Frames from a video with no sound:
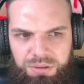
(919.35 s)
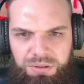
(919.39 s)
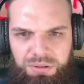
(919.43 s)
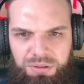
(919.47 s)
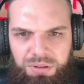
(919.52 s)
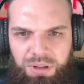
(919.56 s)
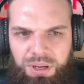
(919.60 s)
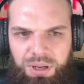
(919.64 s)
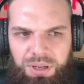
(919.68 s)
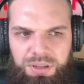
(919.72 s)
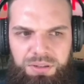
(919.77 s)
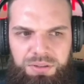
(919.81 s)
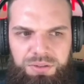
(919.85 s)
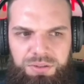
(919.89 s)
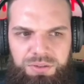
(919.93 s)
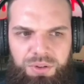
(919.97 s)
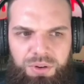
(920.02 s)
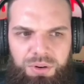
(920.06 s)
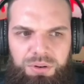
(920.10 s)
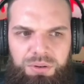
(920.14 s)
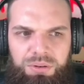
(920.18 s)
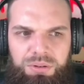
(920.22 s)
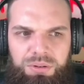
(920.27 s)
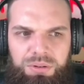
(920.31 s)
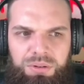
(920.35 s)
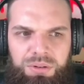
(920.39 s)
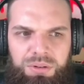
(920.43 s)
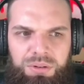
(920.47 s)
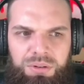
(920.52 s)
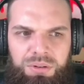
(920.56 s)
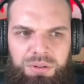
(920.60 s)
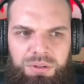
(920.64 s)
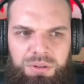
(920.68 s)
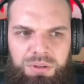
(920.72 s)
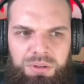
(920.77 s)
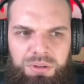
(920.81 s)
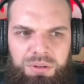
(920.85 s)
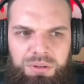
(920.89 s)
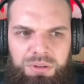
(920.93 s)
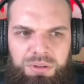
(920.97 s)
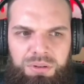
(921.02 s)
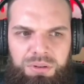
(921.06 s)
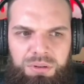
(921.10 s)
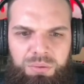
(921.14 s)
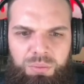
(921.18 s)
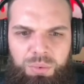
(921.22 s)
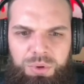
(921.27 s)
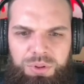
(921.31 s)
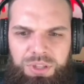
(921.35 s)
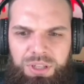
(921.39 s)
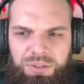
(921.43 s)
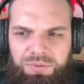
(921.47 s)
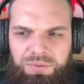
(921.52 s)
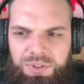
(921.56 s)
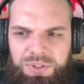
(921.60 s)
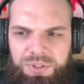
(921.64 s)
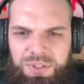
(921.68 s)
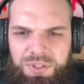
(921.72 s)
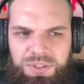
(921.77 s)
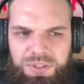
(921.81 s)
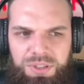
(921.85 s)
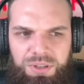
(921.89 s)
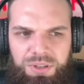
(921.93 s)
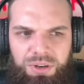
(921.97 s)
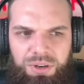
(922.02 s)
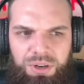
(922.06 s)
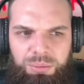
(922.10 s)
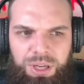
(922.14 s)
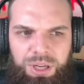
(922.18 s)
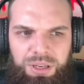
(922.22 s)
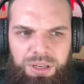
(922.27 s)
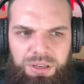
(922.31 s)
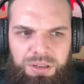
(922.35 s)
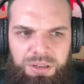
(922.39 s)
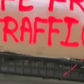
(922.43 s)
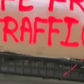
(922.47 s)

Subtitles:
Like, so what difference is it going to make?